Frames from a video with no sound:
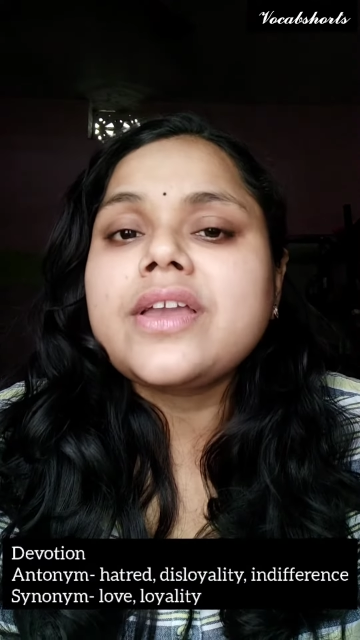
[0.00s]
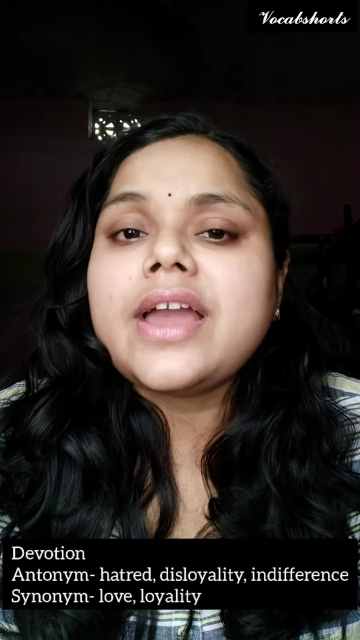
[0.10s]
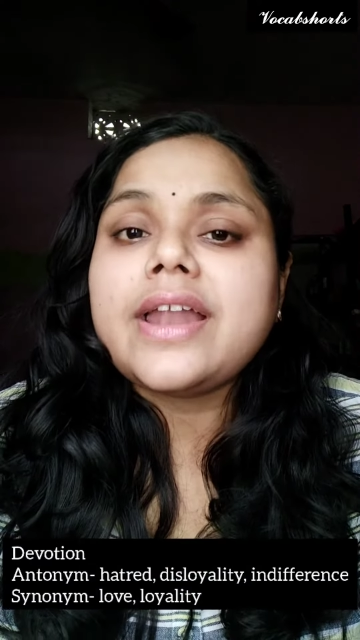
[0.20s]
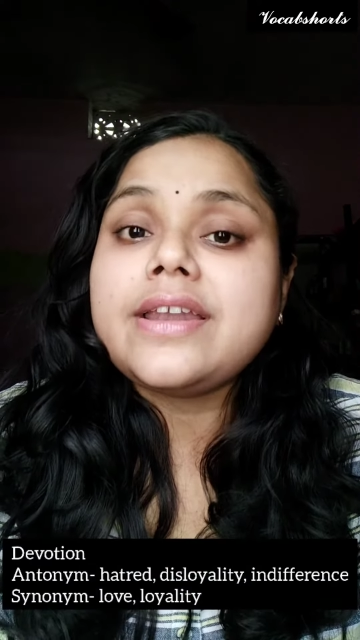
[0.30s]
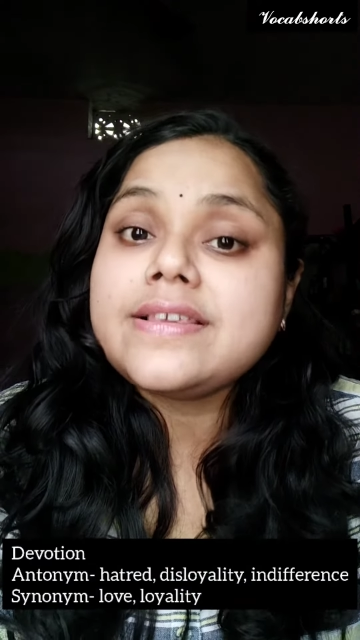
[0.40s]

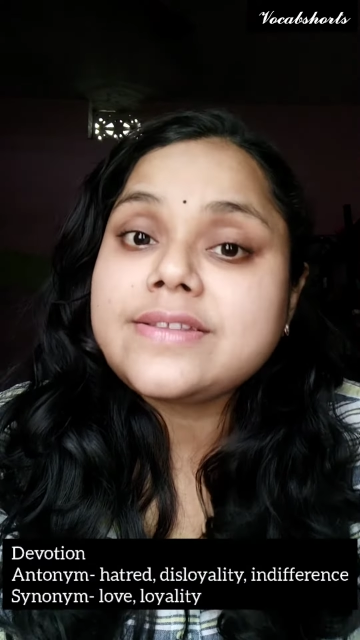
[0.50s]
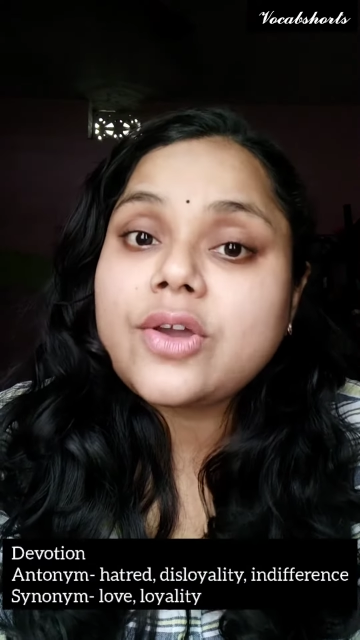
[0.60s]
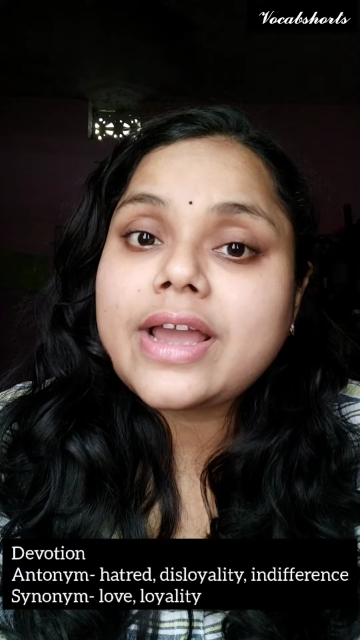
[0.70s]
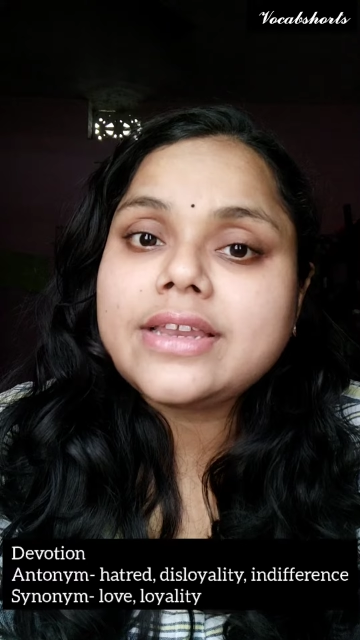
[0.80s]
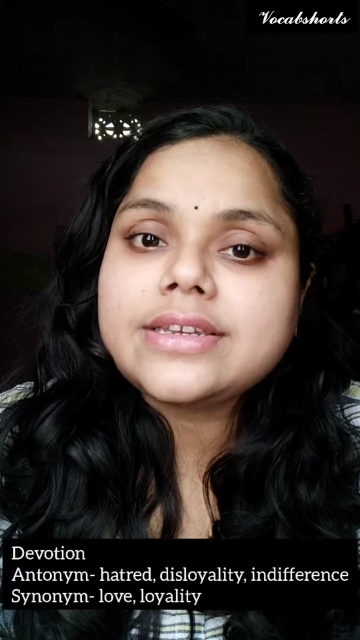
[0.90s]
and
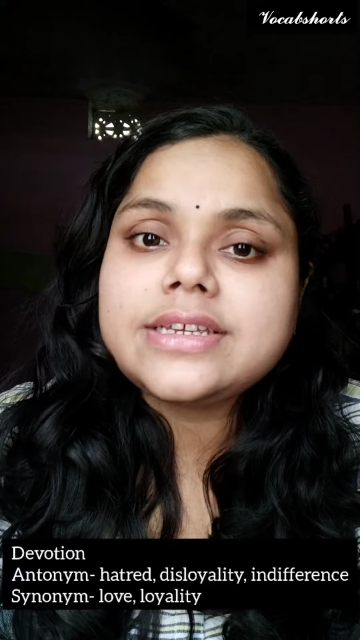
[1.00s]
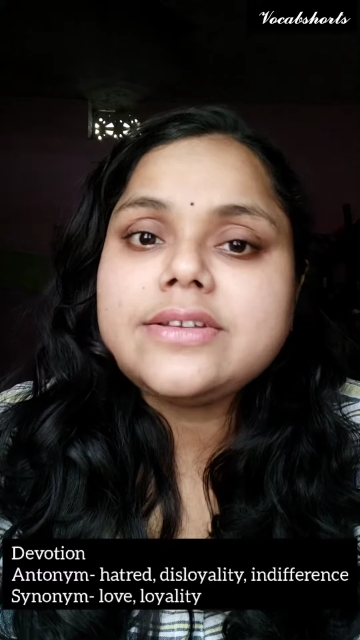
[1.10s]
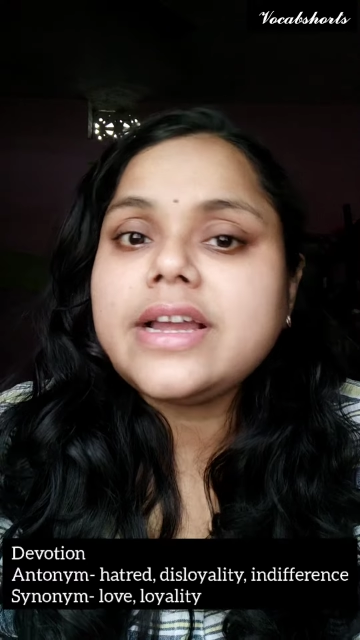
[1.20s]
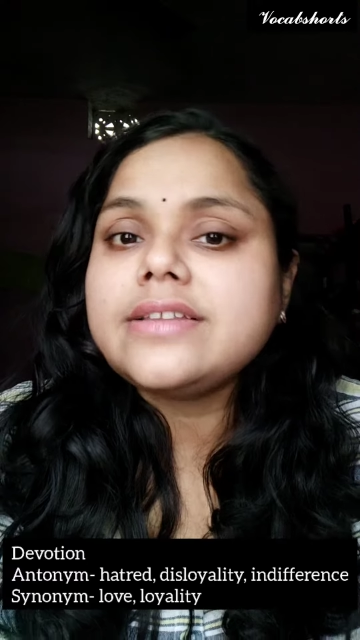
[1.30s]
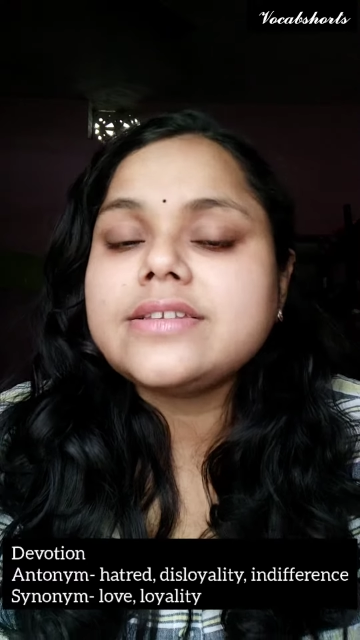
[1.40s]
disloyalty.
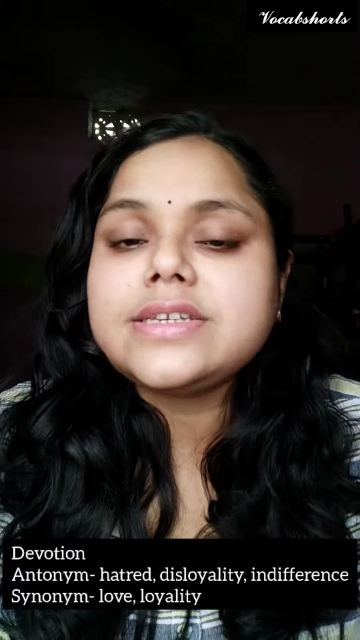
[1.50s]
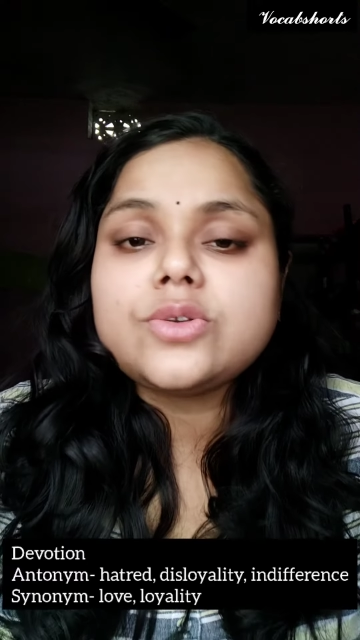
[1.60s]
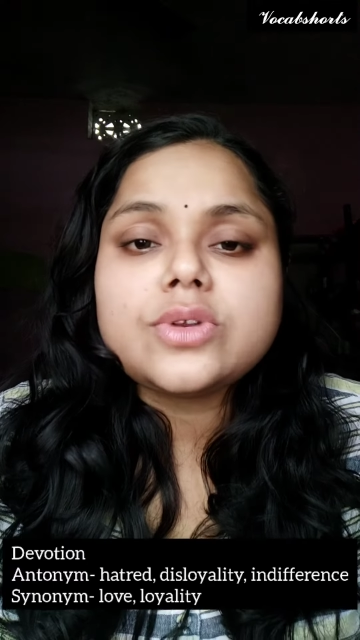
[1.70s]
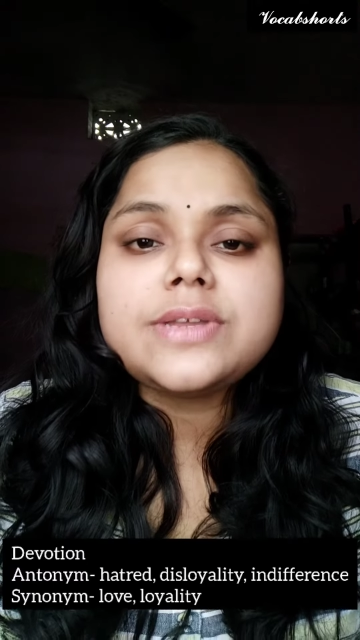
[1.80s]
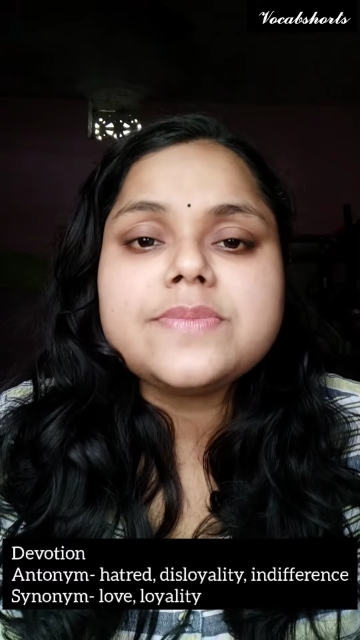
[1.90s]
And the
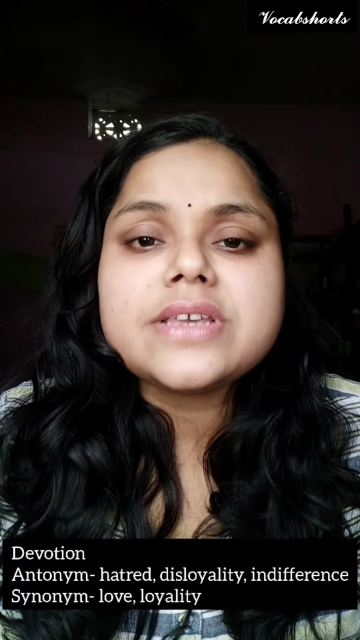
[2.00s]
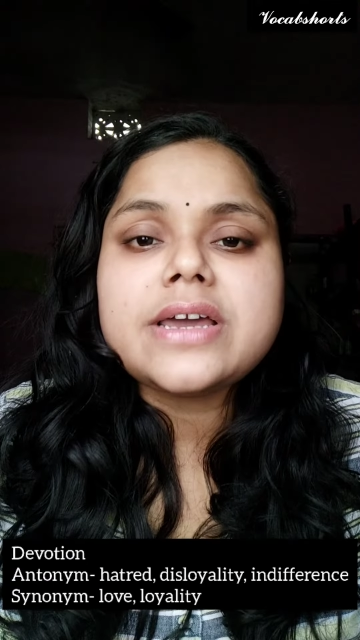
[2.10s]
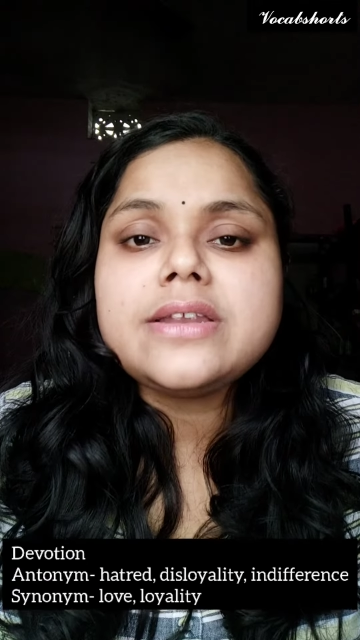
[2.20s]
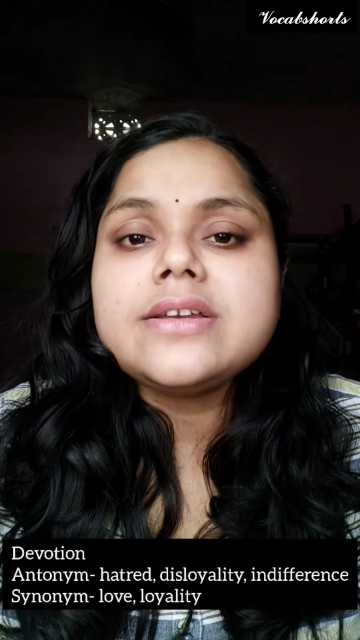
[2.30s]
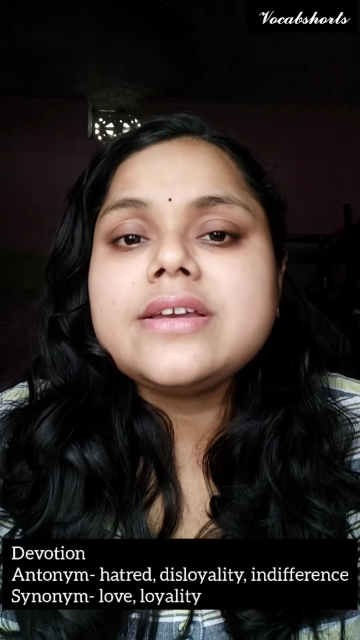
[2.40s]
synonyms are